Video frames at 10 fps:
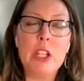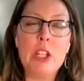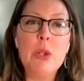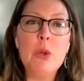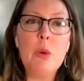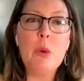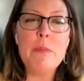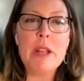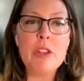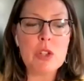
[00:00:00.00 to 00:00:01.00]
You
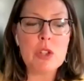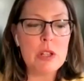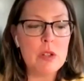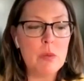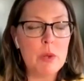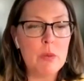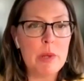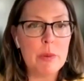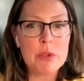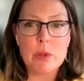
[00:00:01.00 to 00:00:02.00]
mentioned when
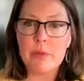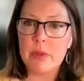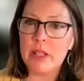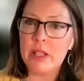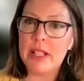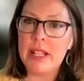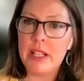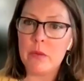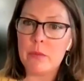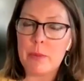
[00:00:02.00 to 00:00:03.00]
we were sort of
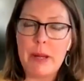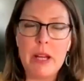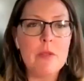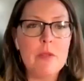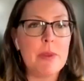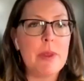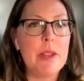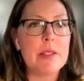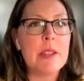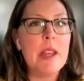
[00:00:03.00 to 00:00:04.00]
getting prepared for
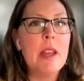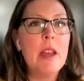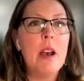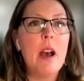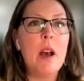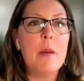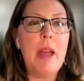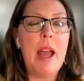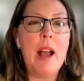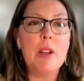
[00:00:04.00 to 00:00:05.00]
this,
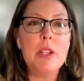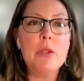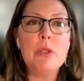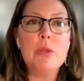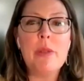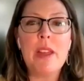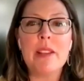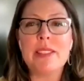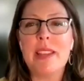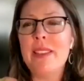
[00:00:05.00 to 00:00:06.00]
how you do
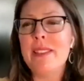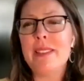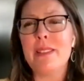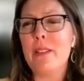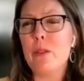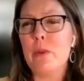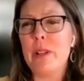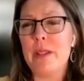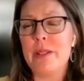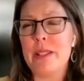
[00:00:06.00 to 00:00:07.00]
things, and this is another
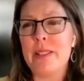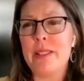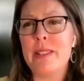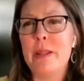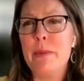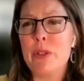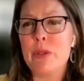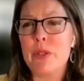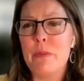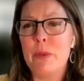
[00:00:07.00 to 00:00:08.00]
one of these things that seems
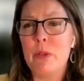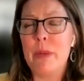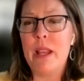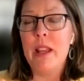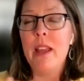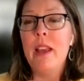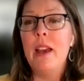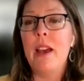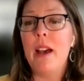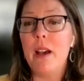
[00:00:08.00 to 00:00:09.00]
so simple, but
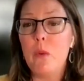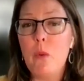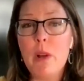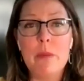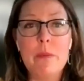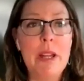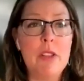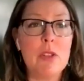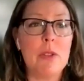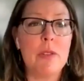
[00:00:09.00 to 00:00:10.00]
what a
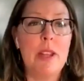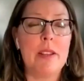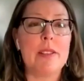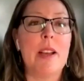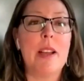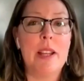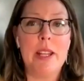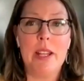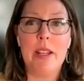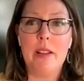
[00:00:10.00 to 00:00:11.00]
major
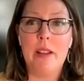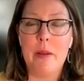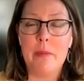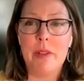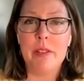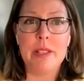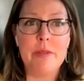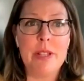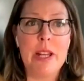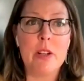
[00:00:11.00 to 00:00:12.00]
anxiety
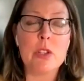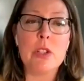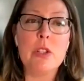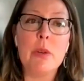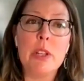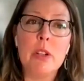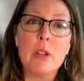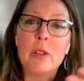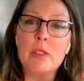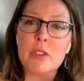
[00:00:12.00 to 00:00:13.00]
alleviator to know that
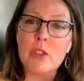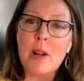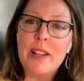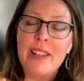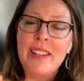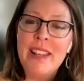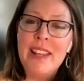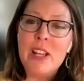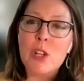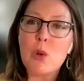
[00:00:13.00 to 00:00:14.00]
you're trying to
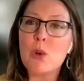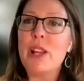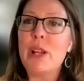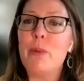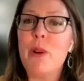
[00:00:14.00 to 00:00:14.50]
coordinate